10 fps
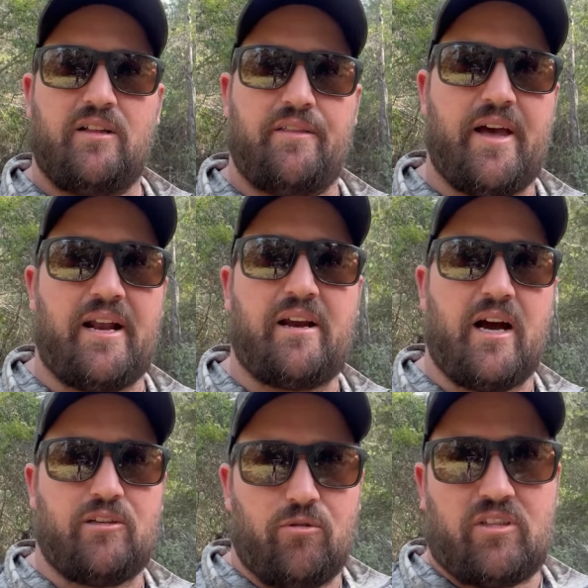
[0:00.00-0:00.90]
that
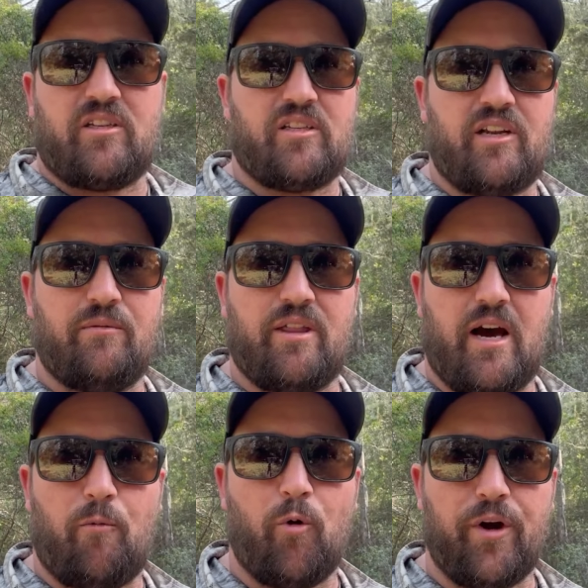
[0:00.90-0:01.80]
guy's also sitting
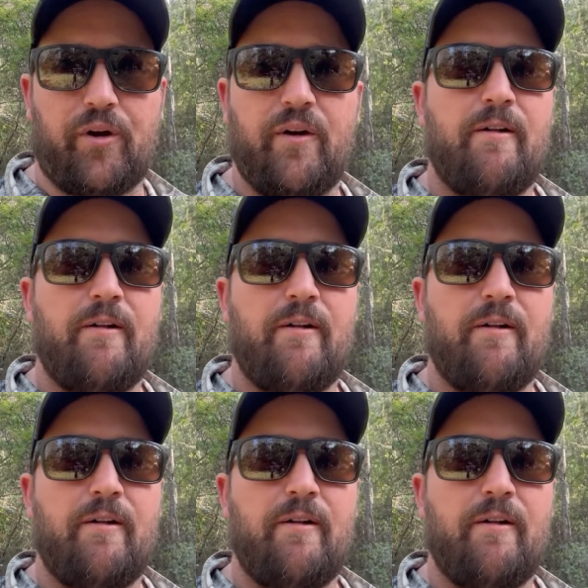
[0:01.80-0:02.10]
without work.